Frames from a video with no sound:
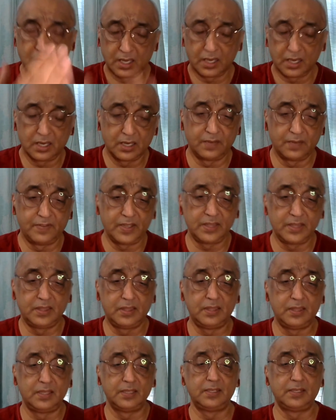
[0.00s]
with
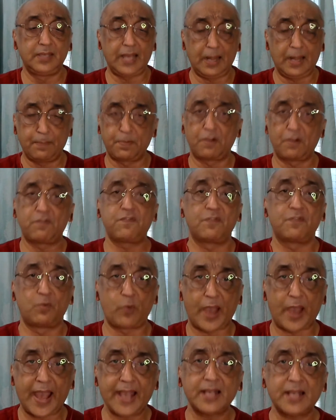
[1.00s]
the help of
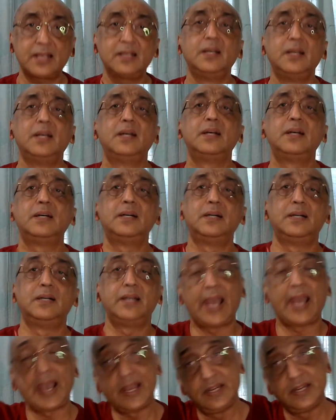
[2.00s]

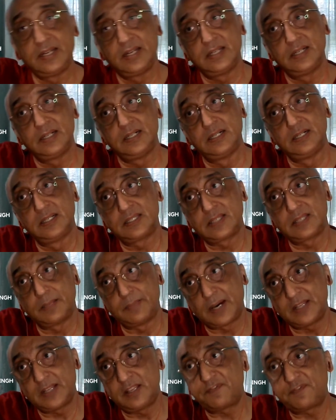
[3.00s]
WAC and
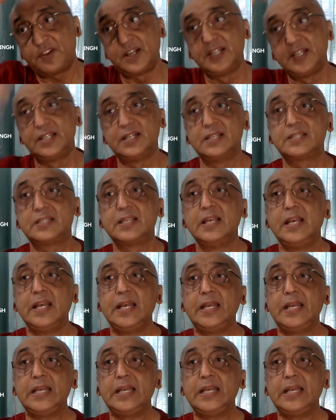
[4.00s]
some other funders